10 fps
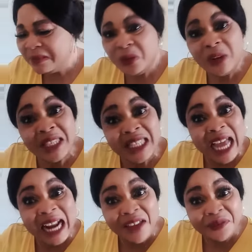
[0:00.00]
Nothing your
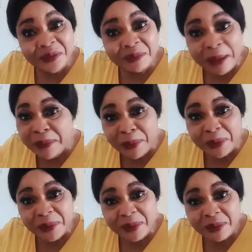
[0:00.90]
life, my people.
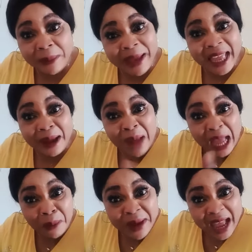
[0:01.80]
I beg you,
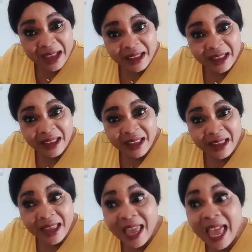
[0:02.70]
Agmia.
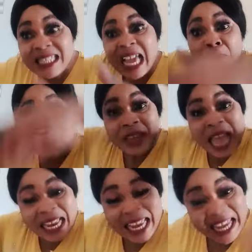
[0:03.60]
Etak
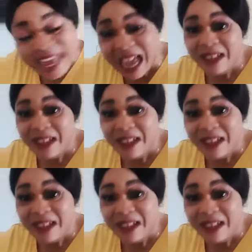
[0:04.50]
Moria Guinea.